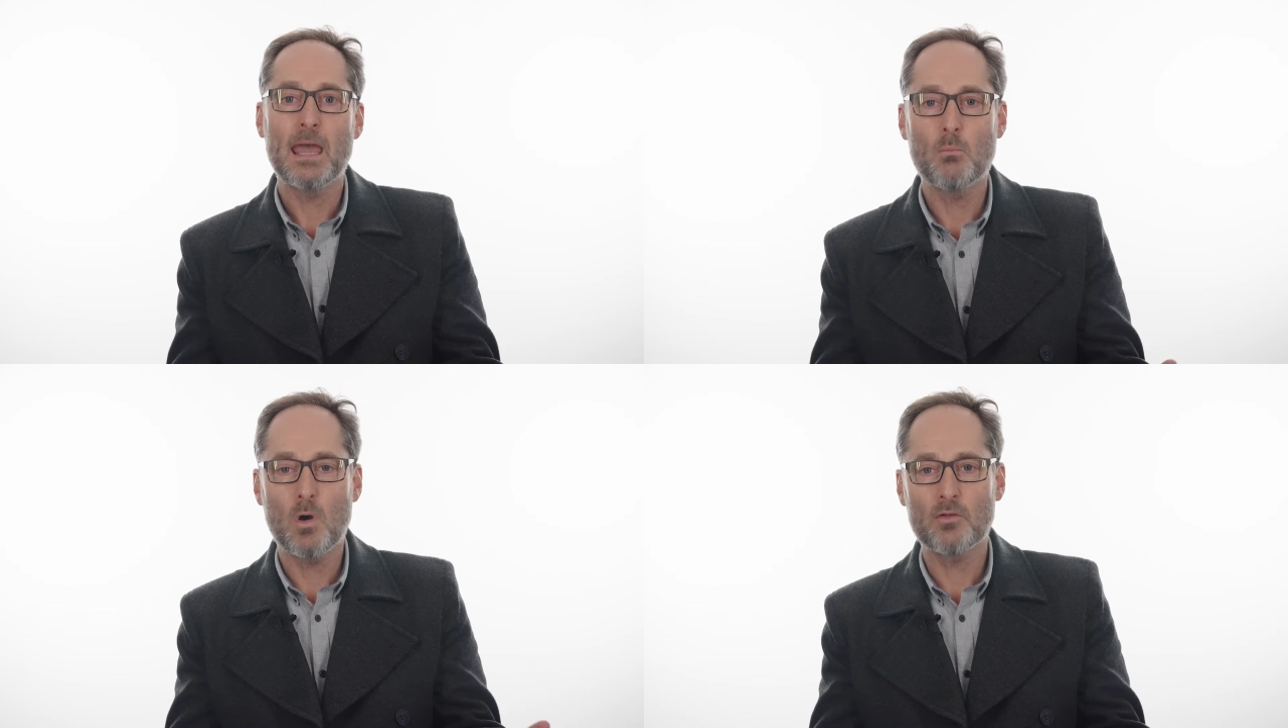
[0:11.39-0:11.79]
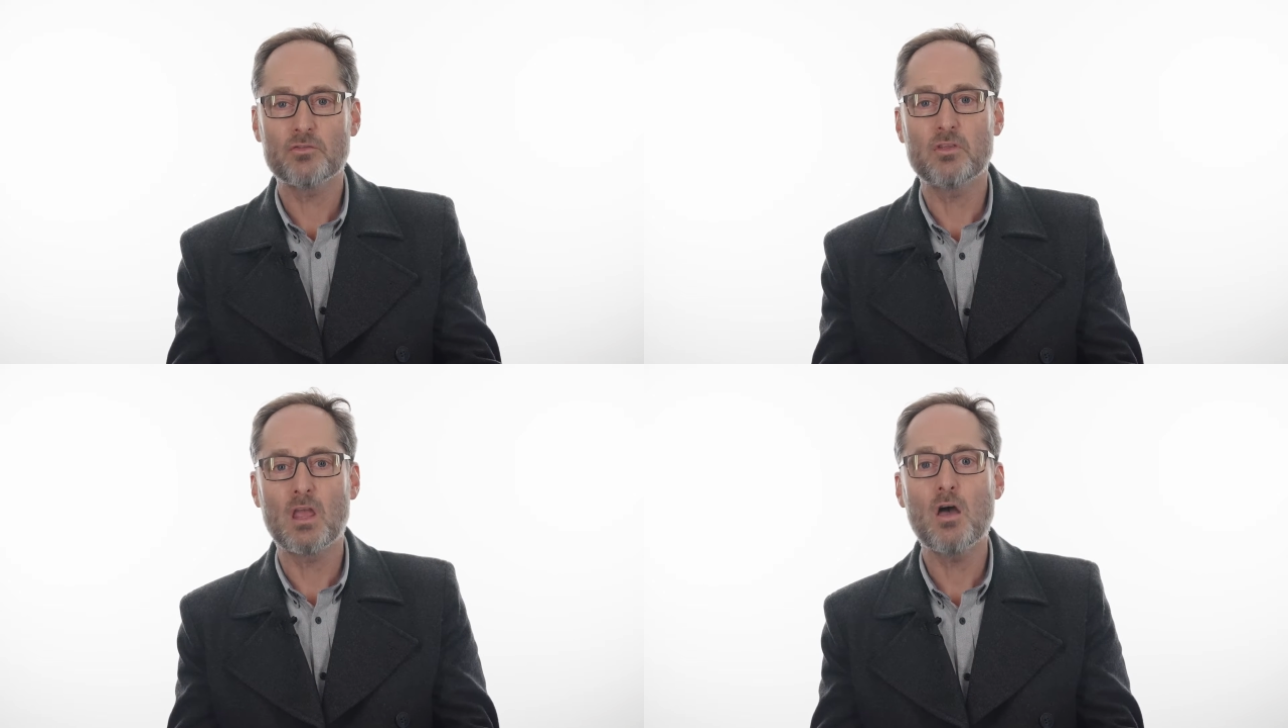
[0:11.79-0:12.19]
And
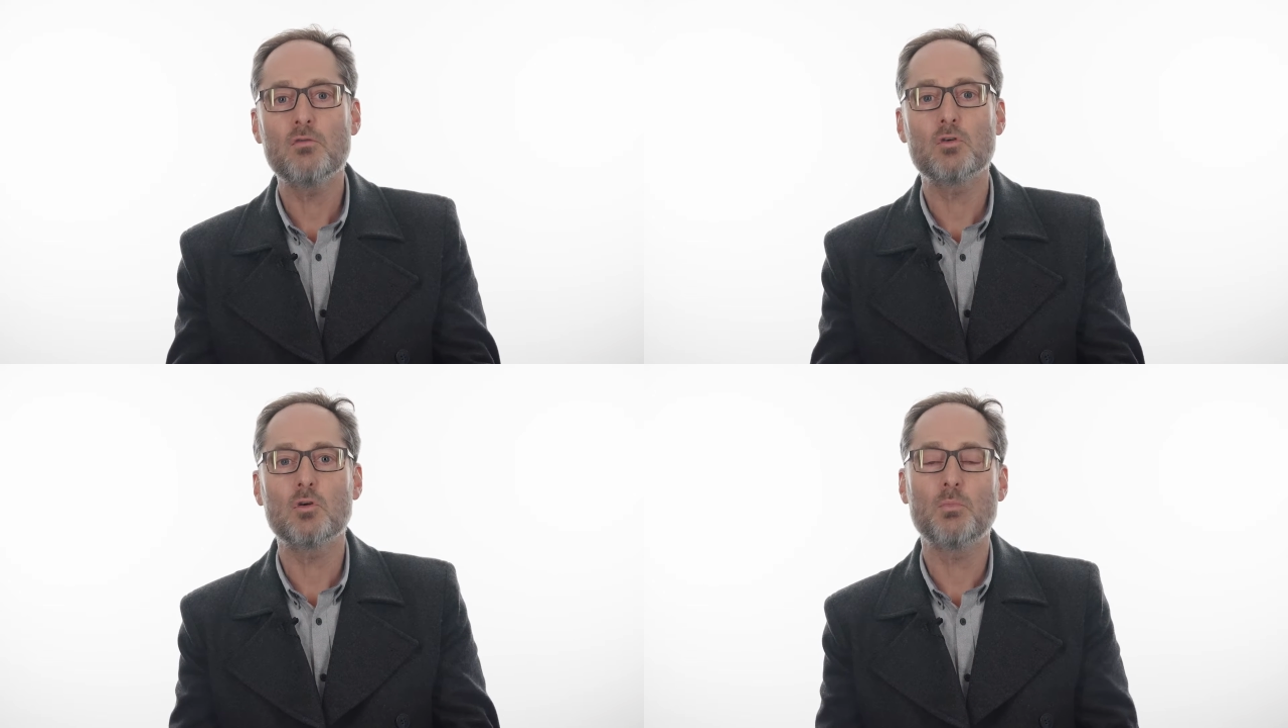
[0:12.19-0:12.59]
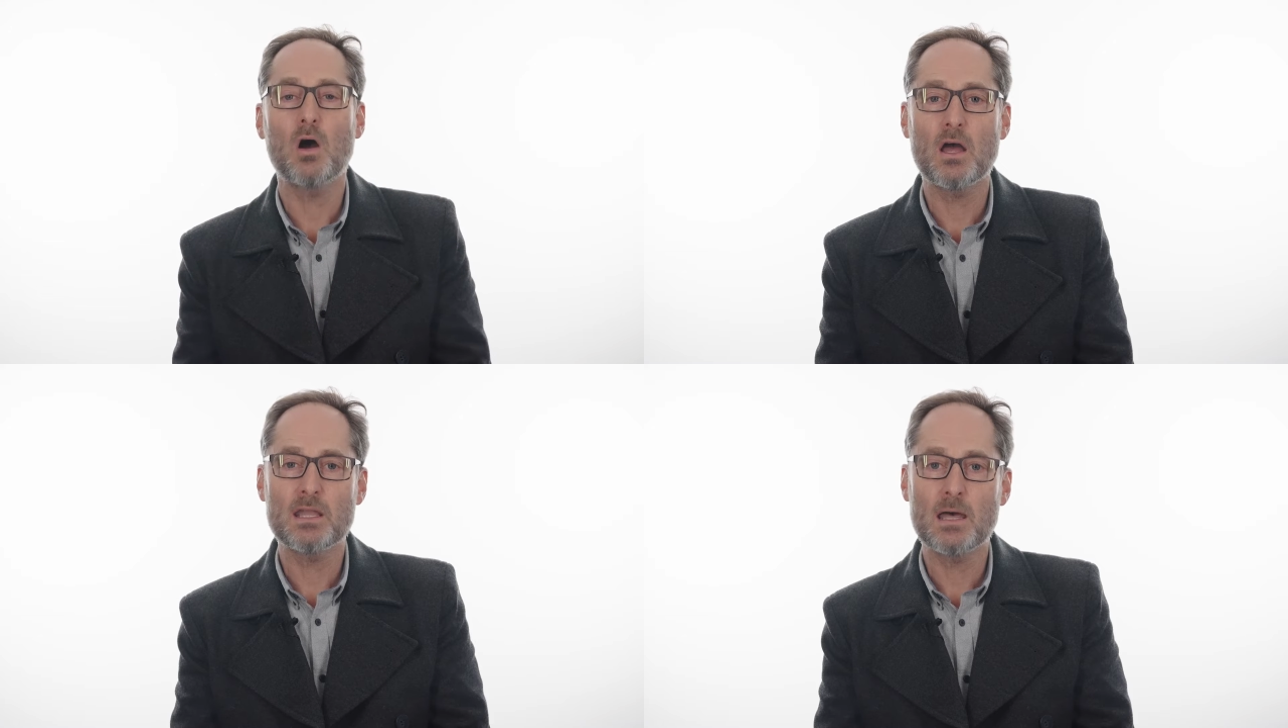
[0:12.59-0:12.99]
whilst the overall
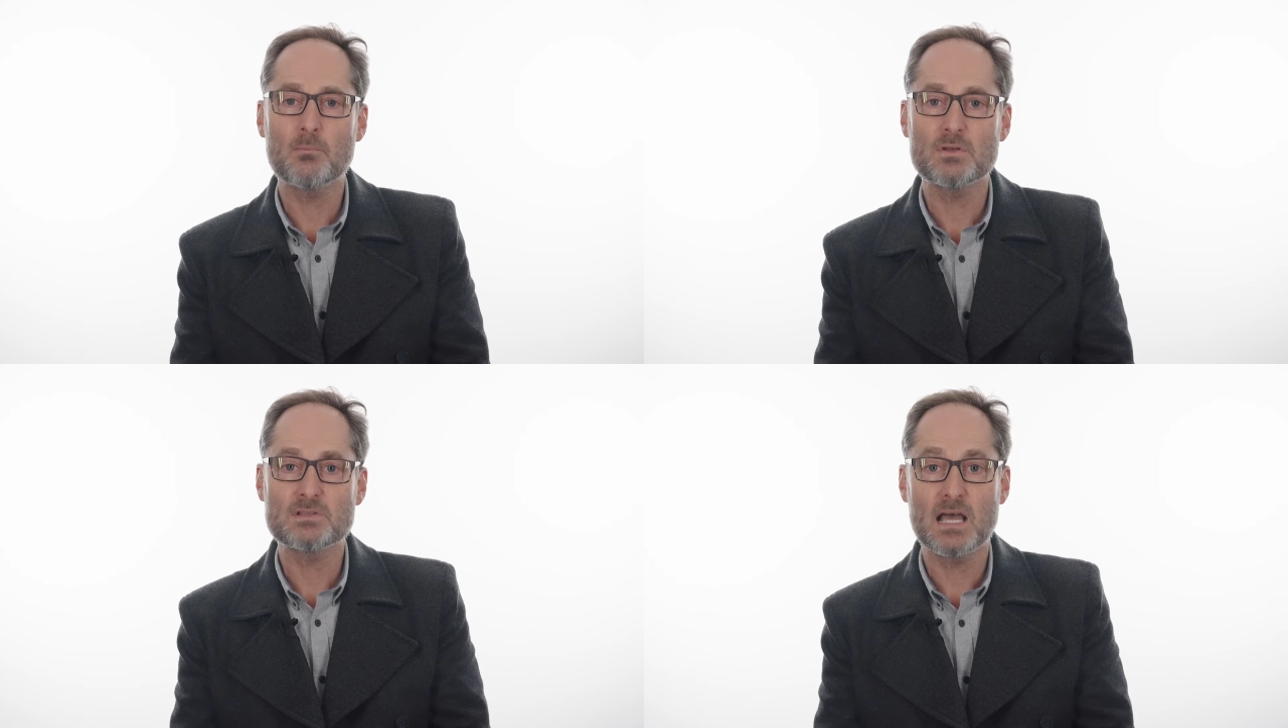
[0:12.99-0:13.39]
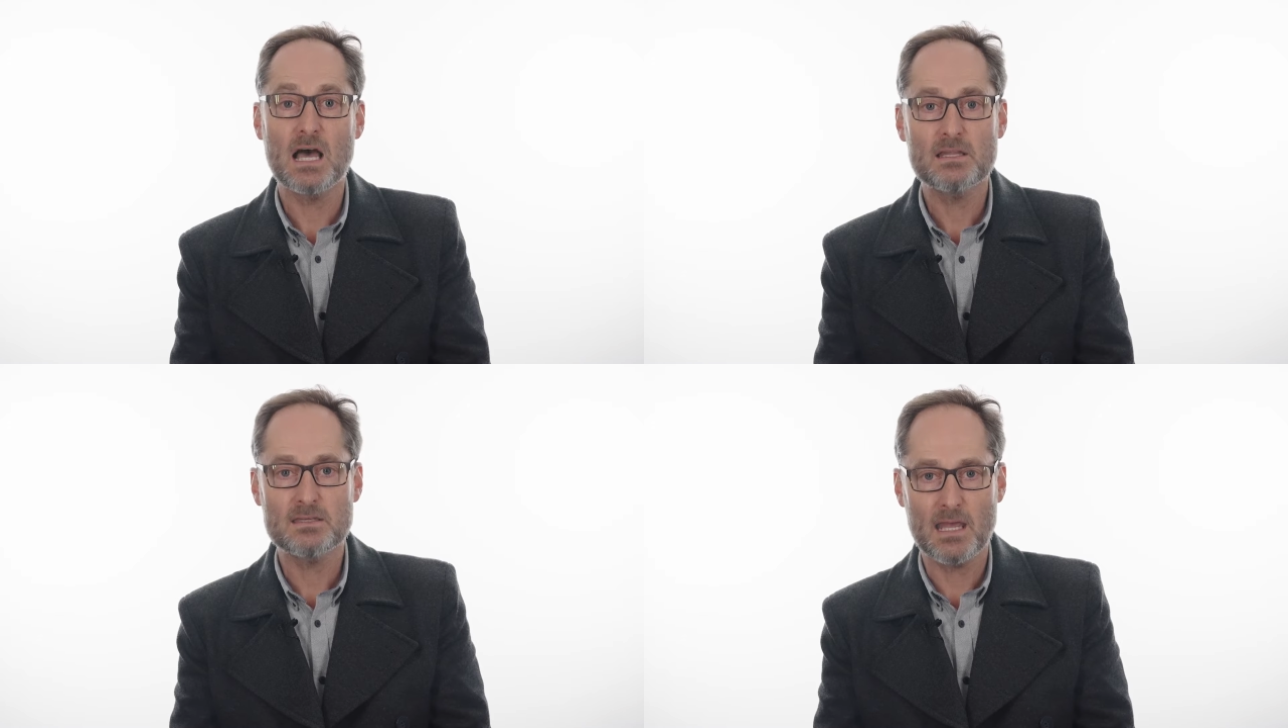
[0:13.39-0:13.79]
buyer numbers
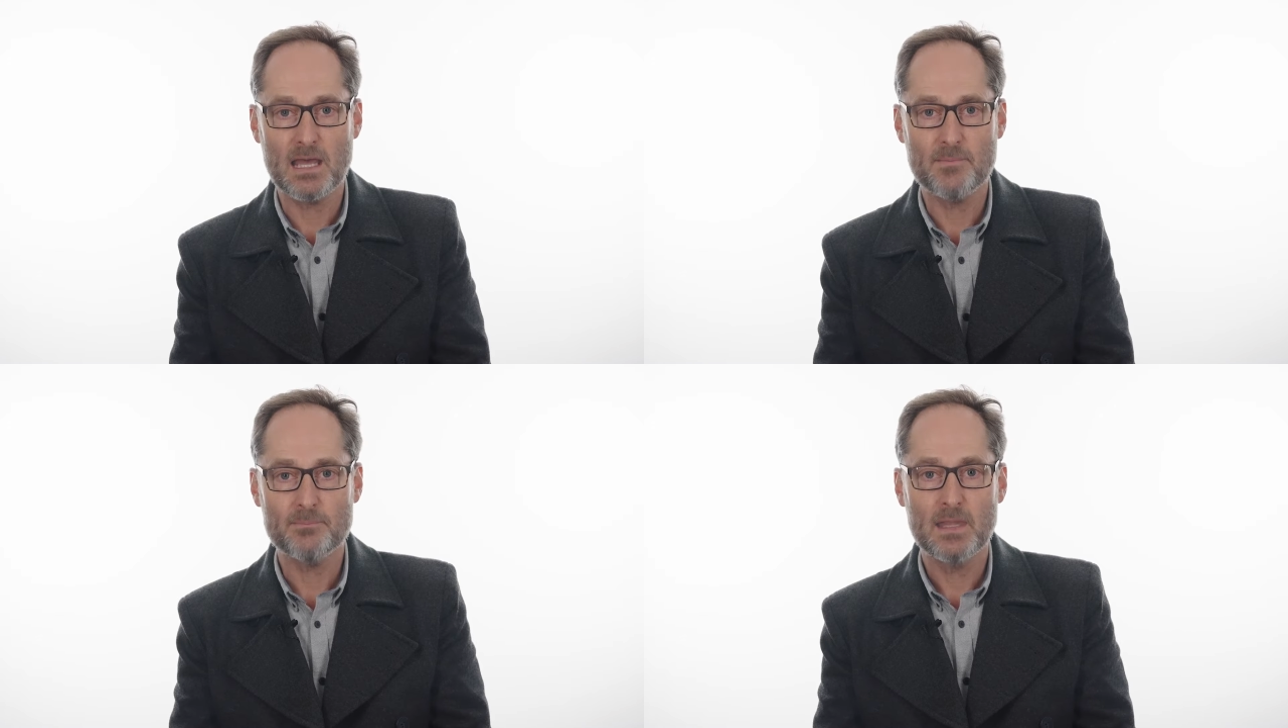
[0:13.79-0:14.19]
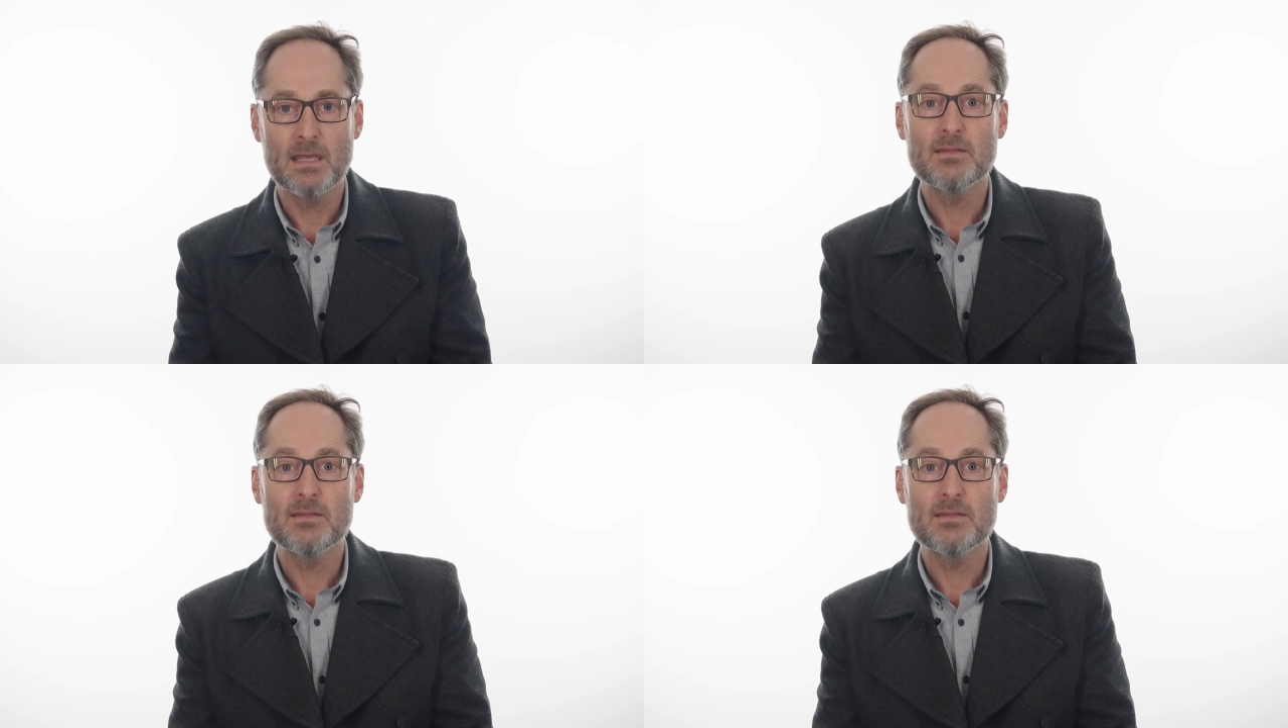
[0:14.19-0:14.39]
are down,